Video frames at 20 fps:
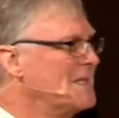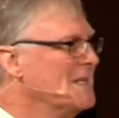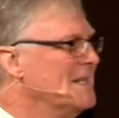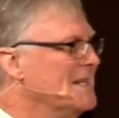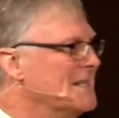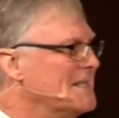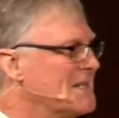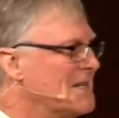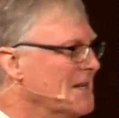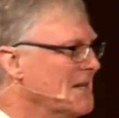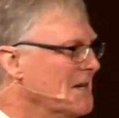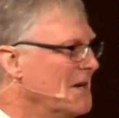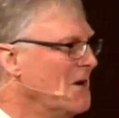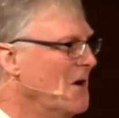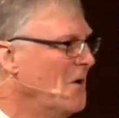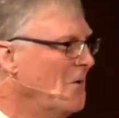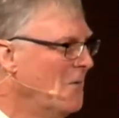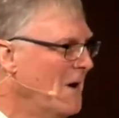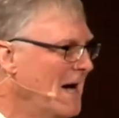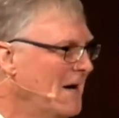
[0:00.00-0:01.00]
that it's going to
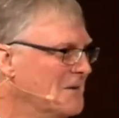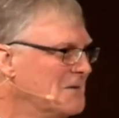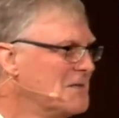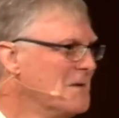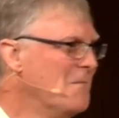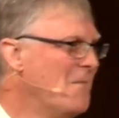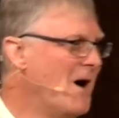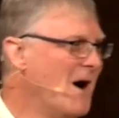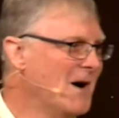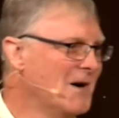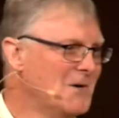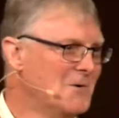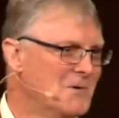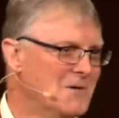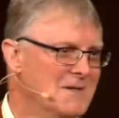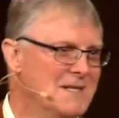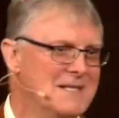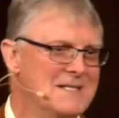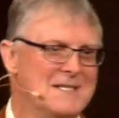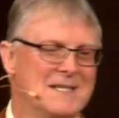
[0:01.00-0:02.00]
go well tomorrow or
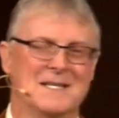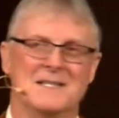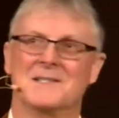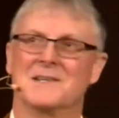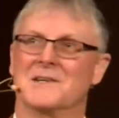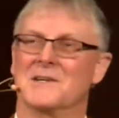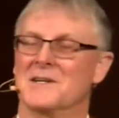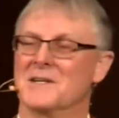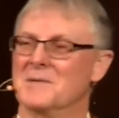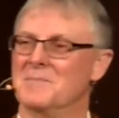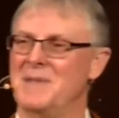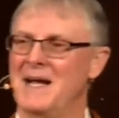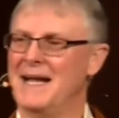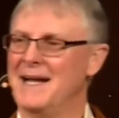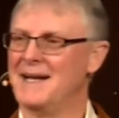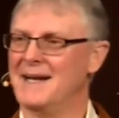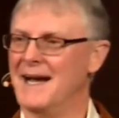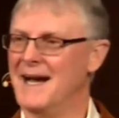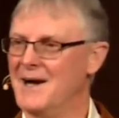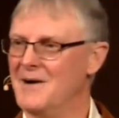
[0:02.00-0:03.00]
these things are going to
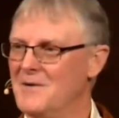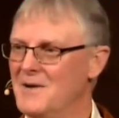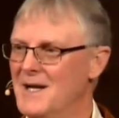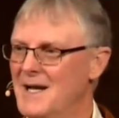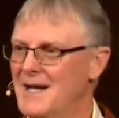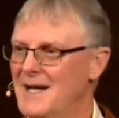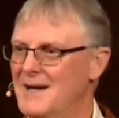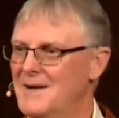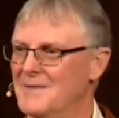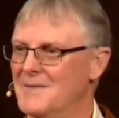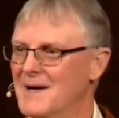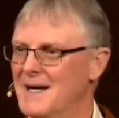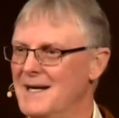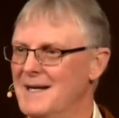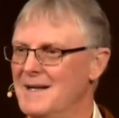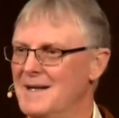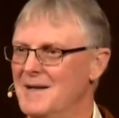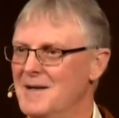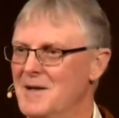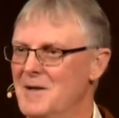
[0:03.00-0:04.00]
pan out, right?